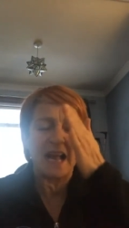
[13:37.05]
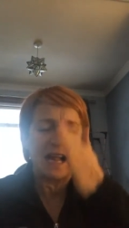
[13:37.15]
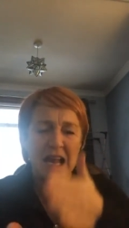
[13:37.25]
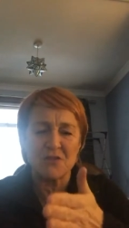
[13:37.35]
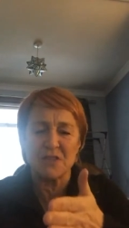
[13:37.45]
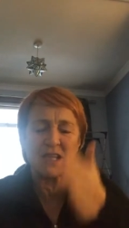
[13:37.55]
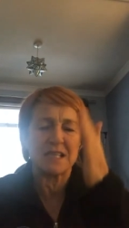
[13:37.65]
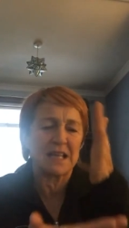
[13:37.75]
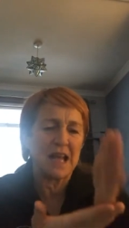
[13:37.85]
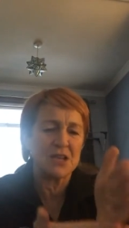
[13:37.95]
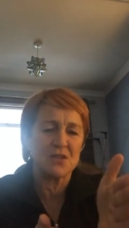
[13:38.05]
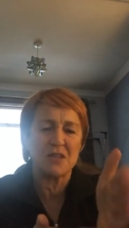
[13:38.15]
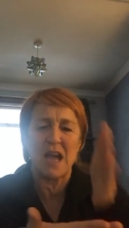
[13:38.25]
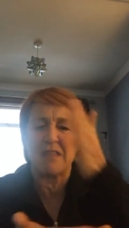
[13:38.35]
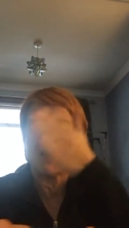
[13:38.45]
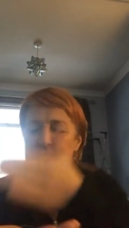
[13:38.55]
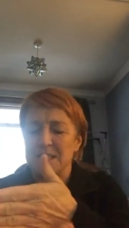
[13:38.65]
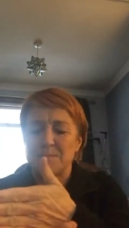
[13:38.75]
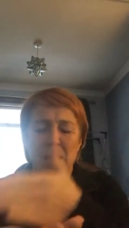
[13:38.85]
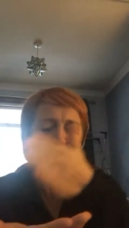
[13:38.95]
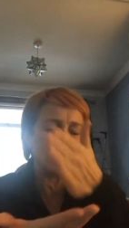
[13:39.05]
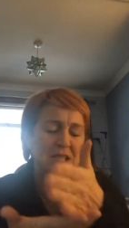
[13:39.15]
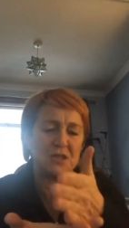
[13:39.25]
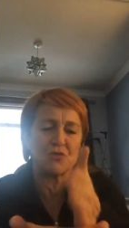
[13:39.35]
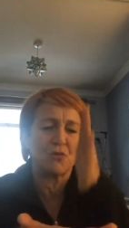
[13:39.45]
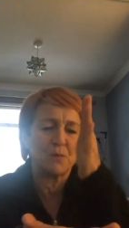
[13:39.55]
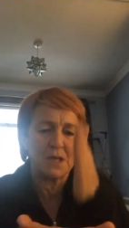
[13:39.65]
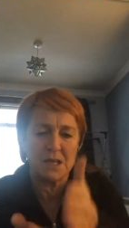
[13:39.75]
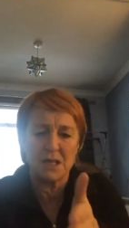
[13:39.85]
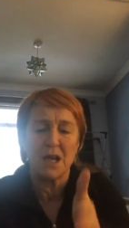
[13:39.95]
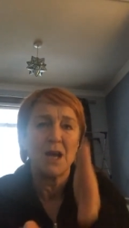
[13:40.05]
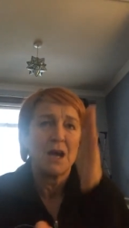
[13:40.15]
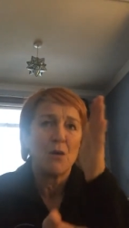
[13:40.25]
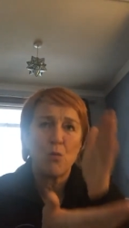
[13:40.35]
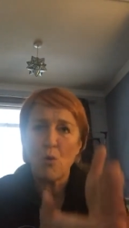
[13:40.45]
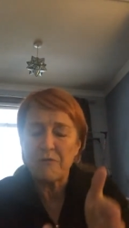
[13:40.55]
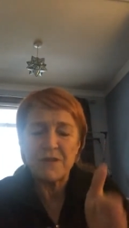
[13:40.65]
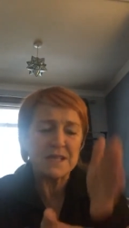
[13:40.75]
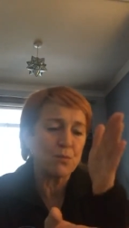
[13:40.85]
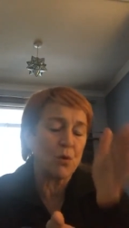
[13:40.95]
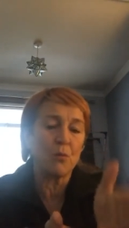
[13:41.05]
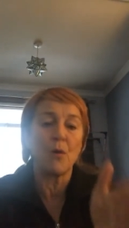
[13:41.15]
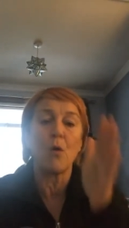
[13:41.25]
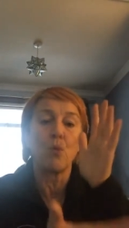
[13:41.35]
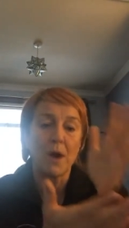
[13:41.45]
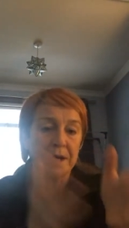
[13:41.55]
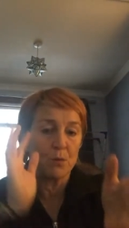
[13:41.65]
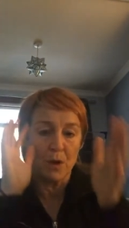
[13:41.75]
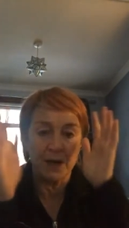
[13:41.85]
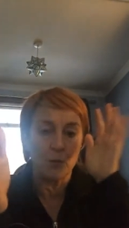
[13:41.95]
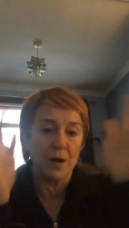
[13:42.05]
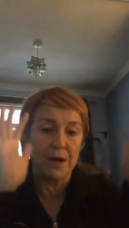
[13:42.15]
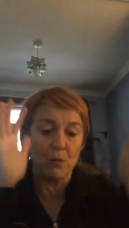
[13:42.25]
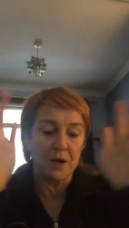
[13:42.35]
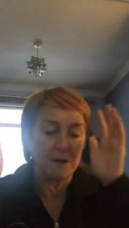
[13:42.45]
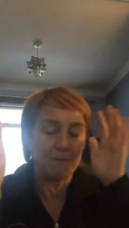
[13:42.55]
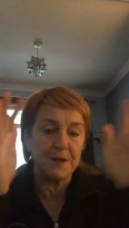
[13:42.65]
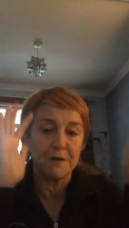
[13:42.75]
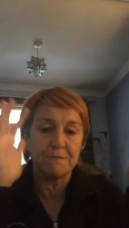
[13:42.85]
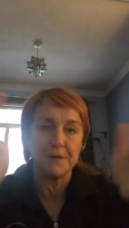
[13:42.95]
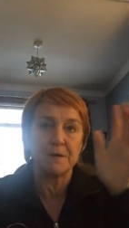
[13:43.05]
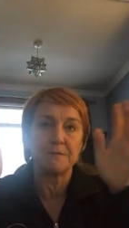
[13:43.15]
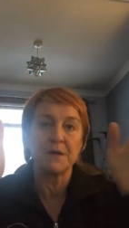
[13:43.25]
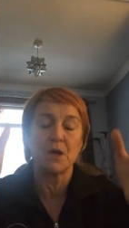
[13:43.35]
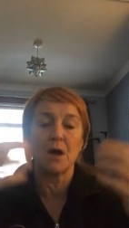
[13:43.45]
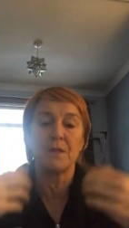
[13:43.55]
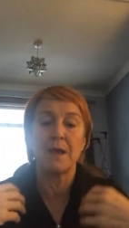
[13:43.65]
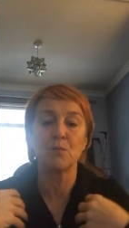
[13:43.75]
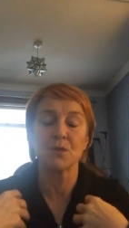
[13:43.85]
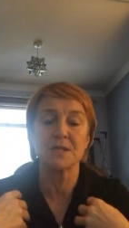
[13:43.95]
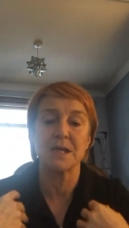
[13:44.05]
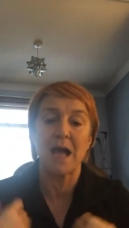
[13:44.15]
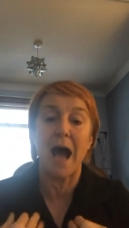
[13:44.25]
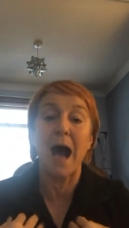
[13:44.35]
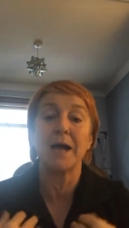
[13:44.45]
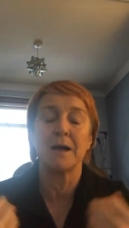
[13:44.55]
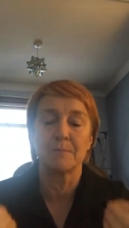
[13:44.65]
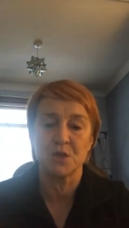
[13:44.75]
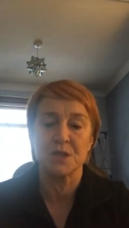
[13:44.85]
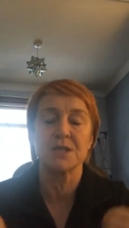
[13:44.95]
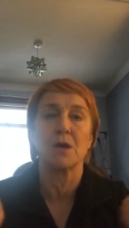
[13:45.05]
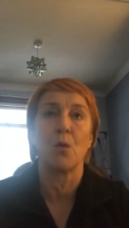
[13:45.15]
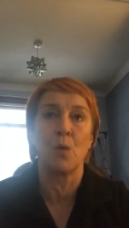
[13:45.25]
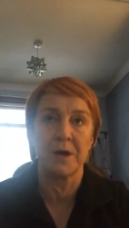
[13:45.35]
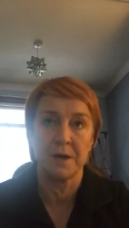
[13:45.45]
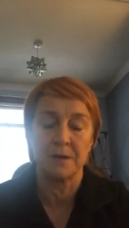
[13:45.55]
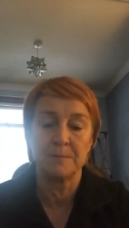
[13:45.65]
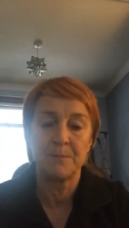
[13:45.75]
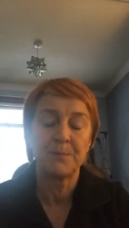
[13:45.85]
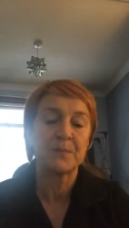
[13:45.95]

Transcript: I can't do this, I can't do that, this is bad, this is wrong. Eh, eh, what this, what, worry, worry, worry, worry, fear, fear, fear. And then we'll say, I am just a worrier.